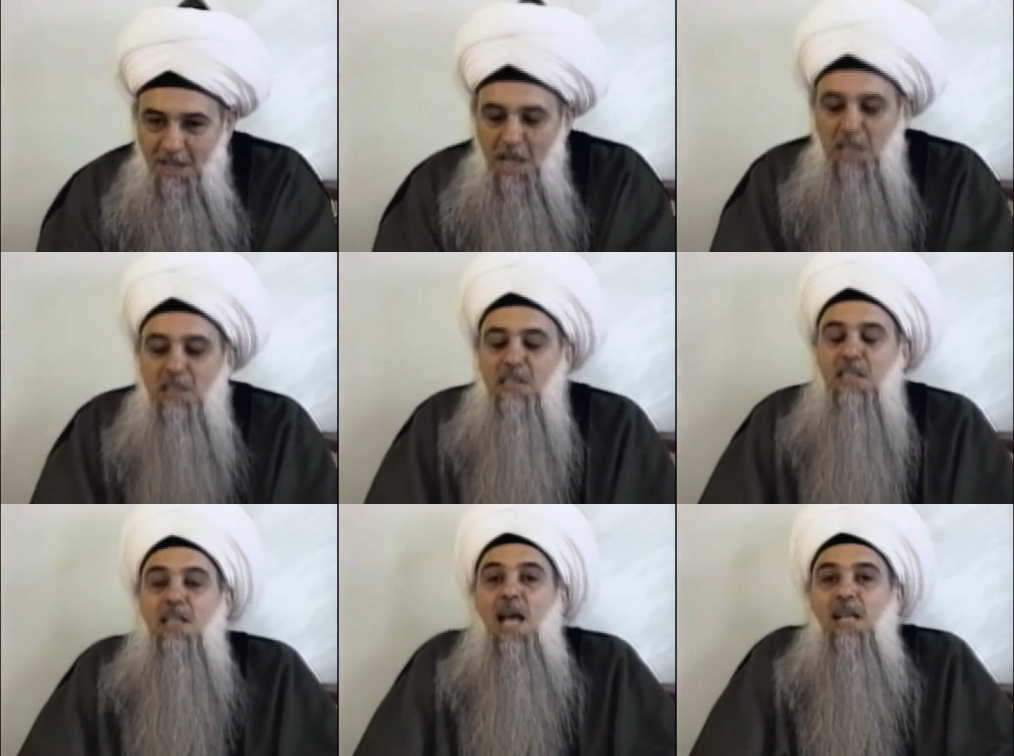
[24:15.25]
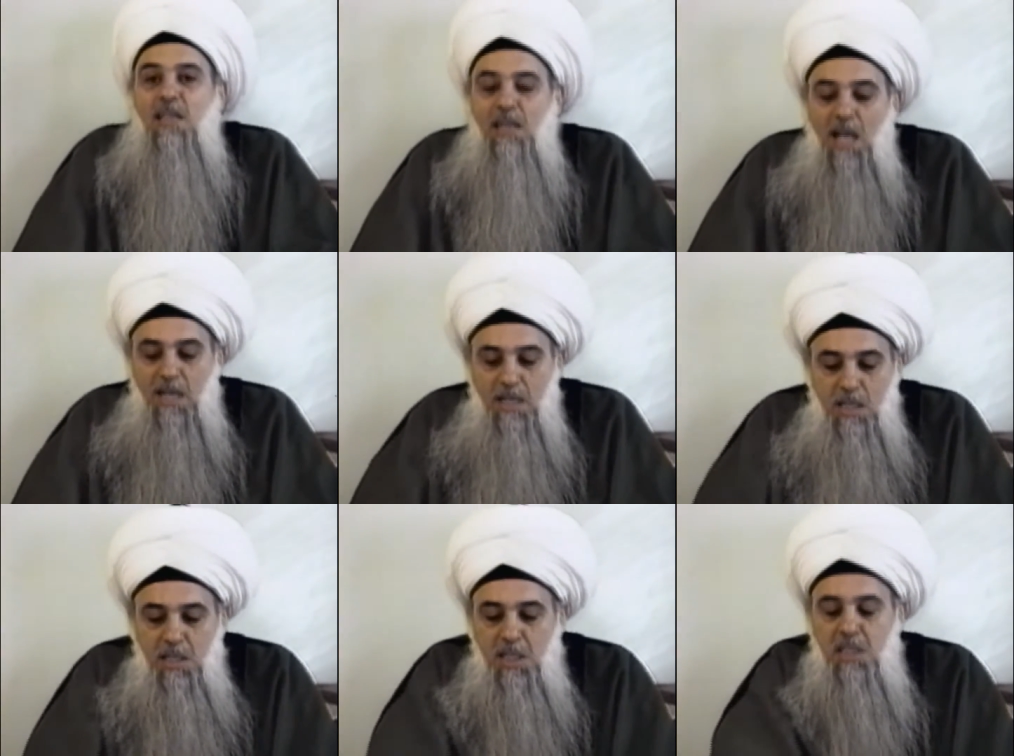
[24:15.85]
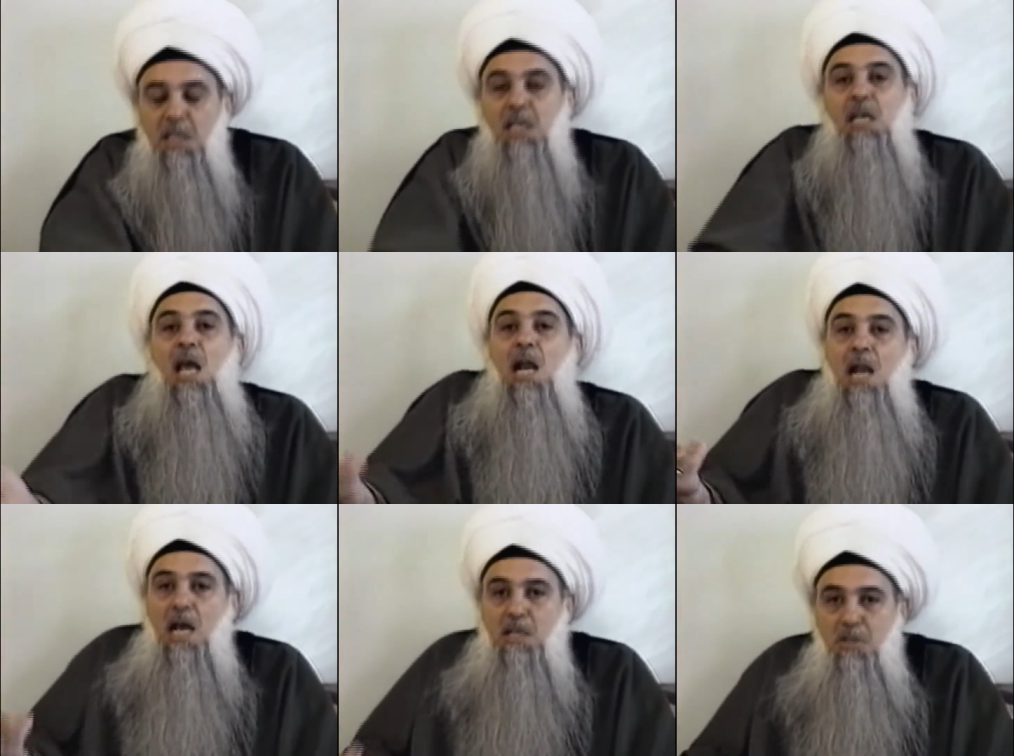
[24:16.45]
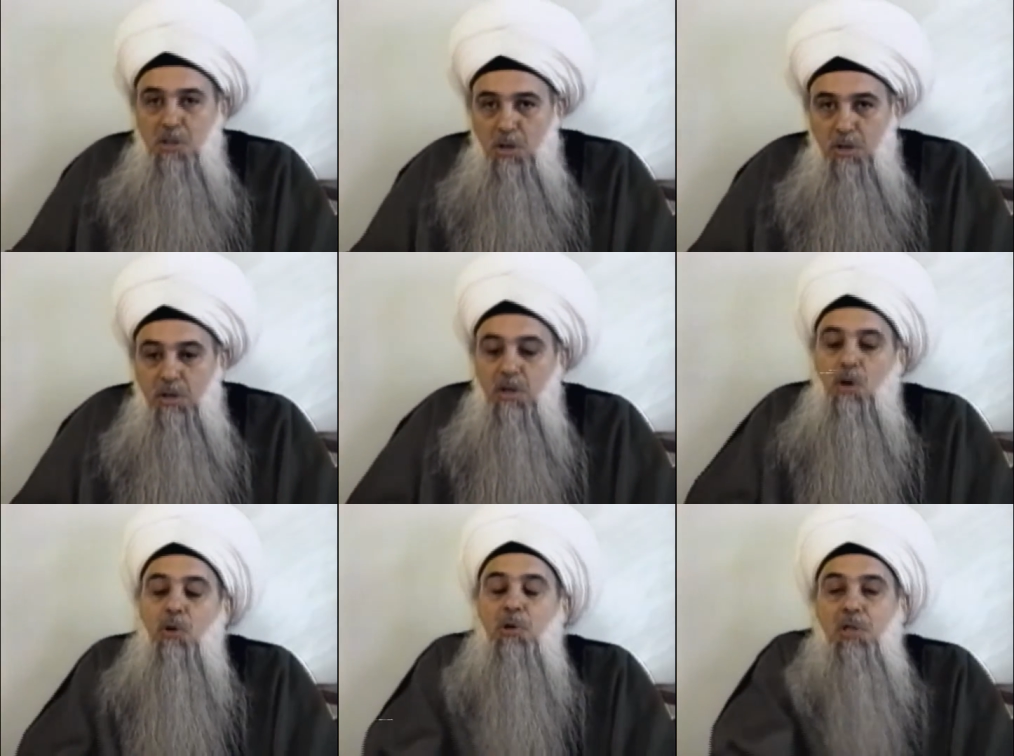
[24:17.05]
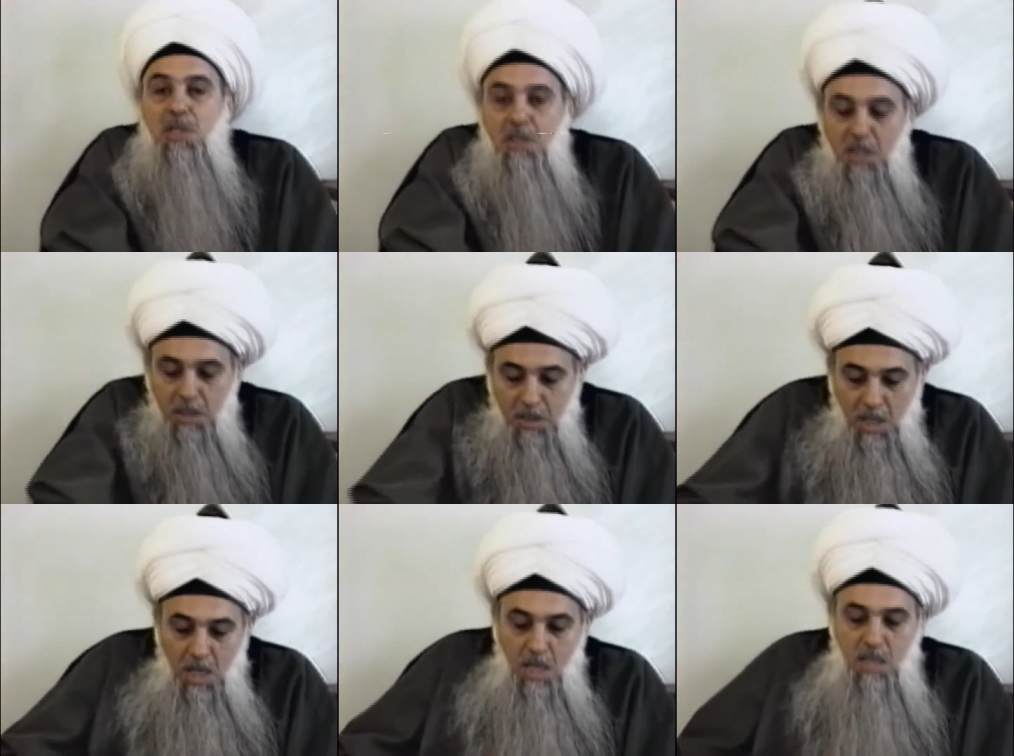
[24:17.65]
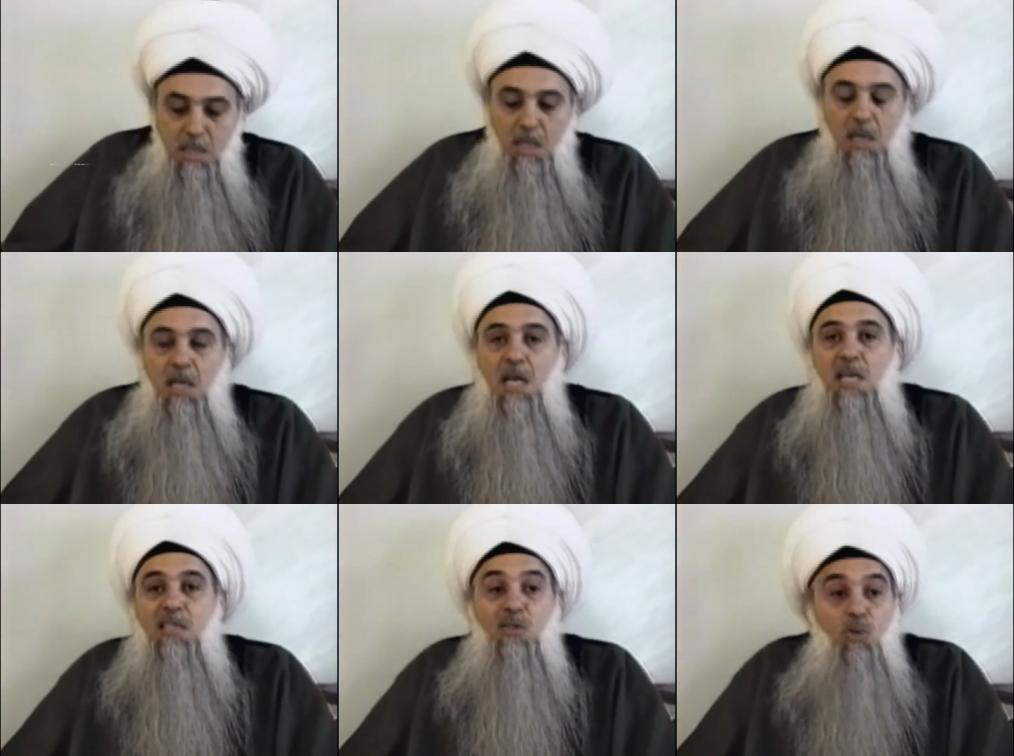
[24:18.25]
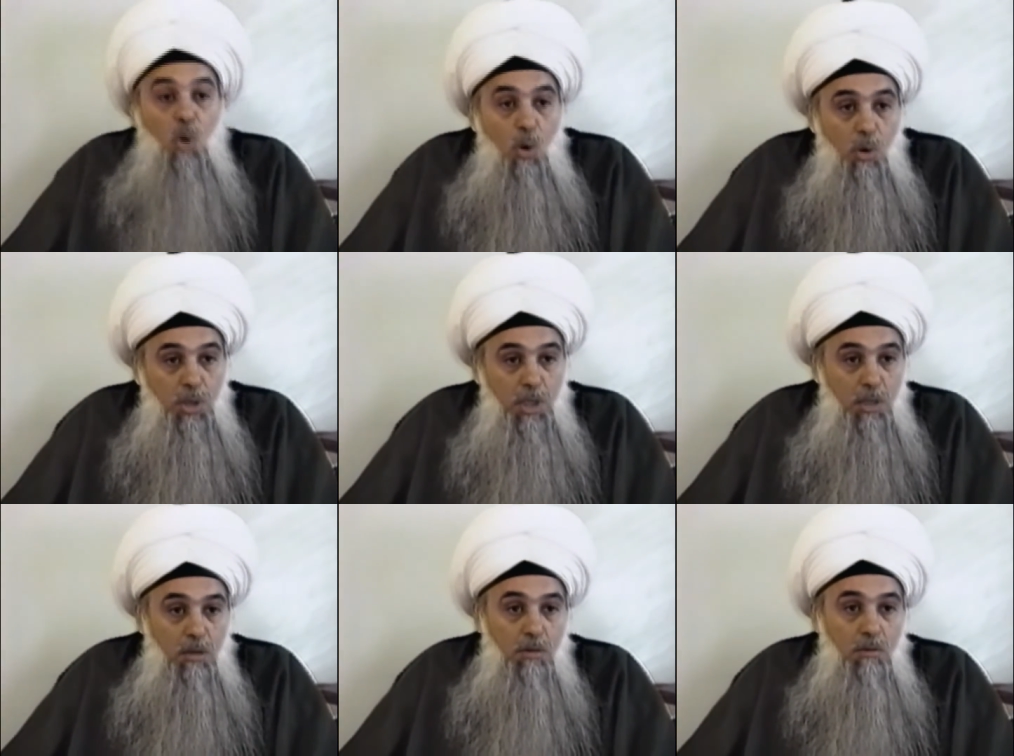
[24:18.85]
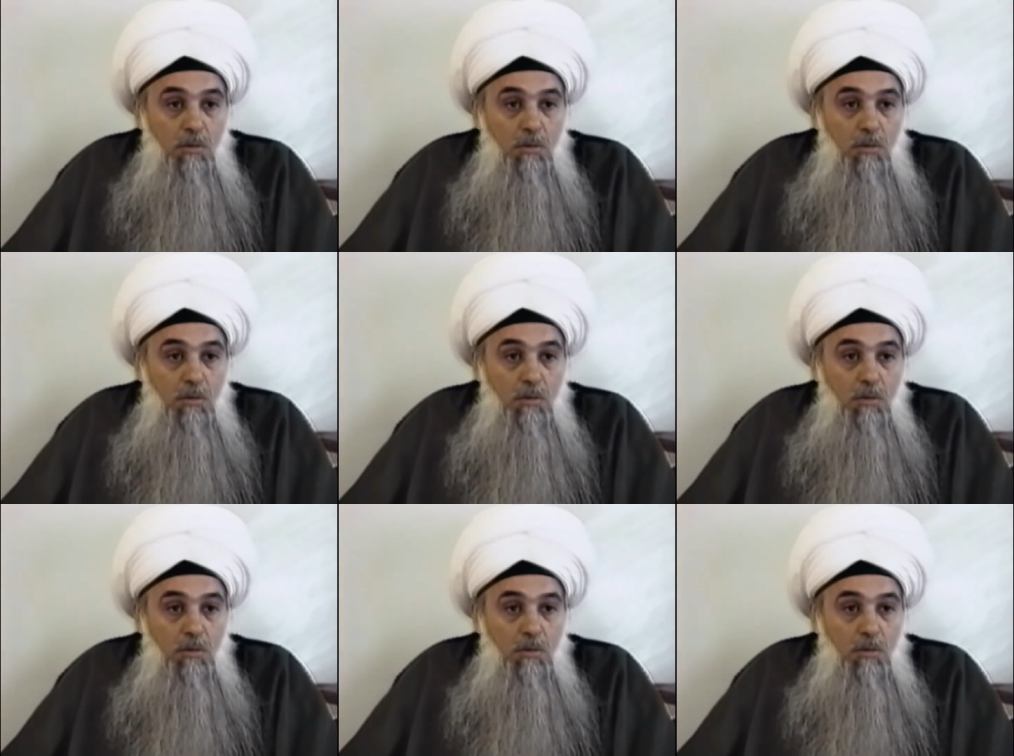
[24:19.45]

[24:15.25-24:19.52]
It is not like reading a lecture or reading a story.